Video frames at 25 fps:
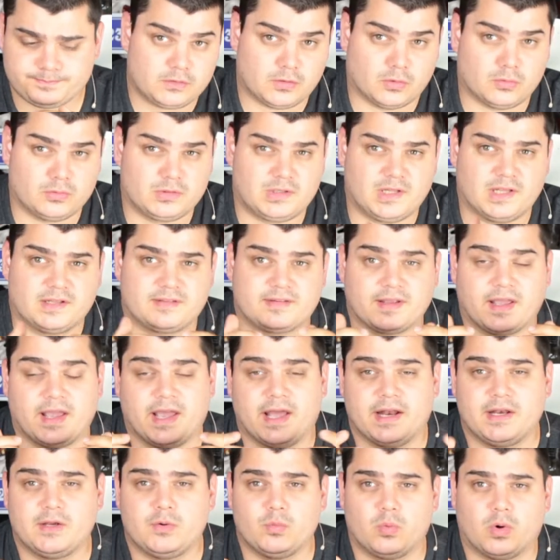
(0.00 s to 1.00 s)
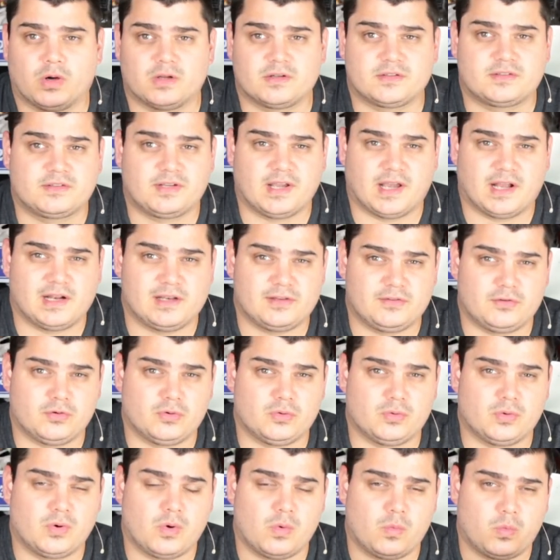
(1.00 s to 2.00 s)
Don't let anyone tell
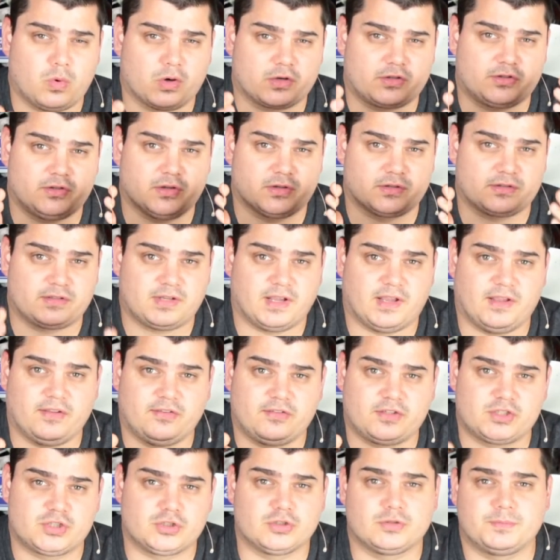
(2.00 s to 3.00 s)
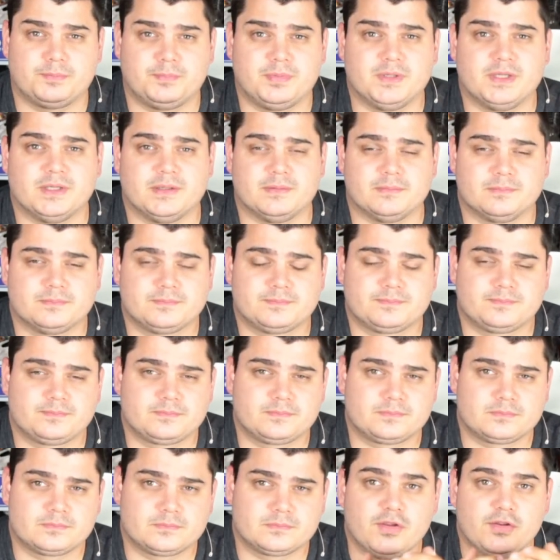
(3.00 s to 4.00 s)
you what your taste should be.
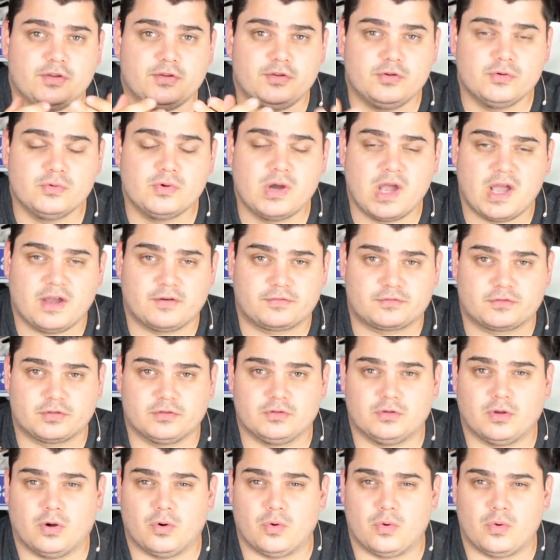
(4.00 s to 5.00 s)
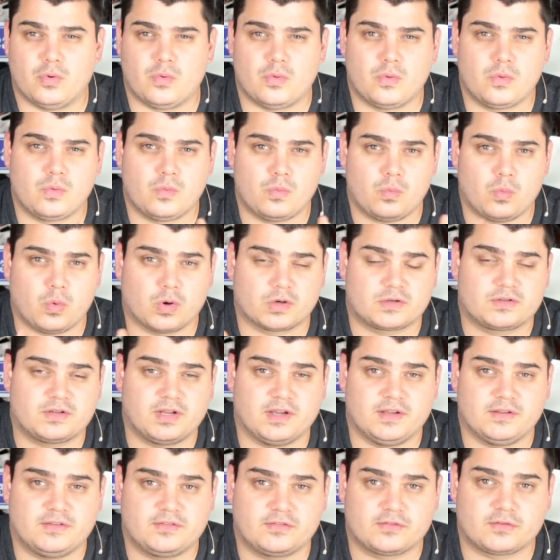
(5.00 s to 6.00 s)
You have to know what
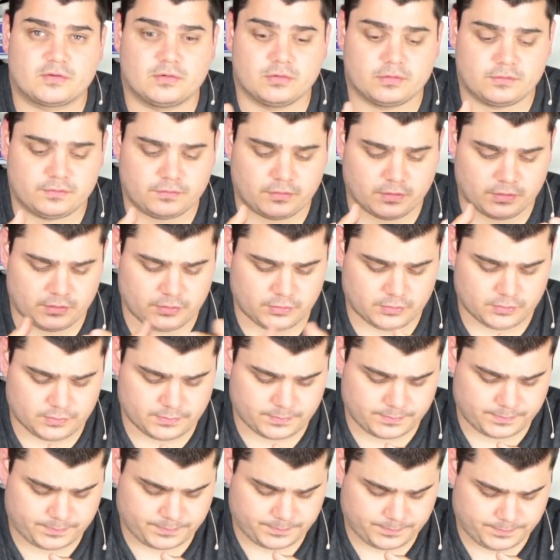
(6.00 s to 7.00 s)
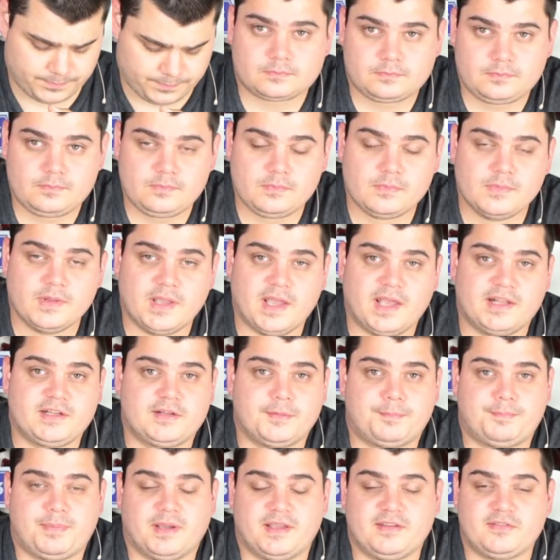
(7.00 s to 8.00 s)
tastes good for you. And
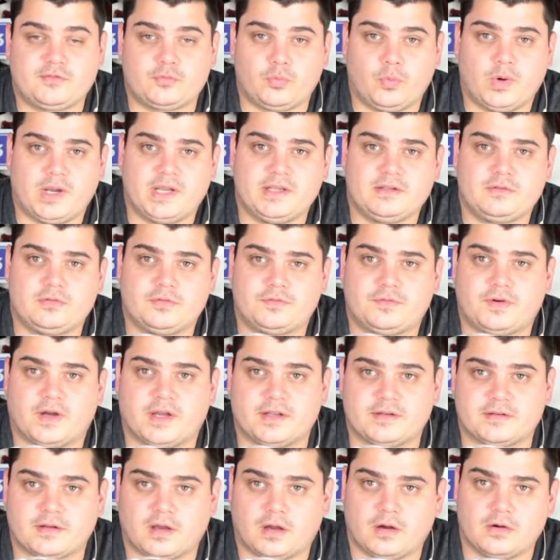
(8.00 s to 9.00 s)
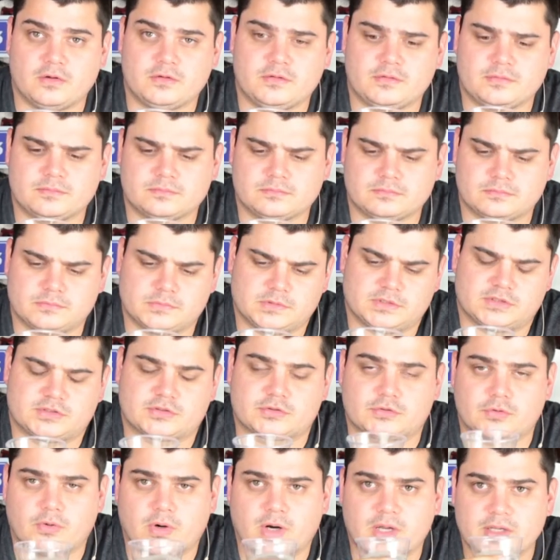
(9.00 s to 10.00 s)
the best way to find out is
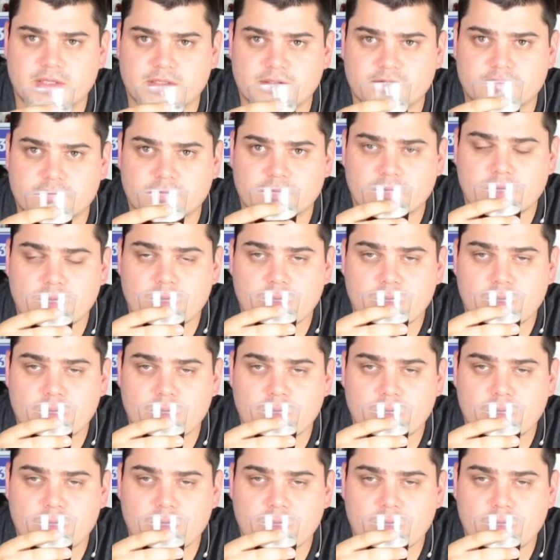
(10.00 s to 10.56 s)
try it.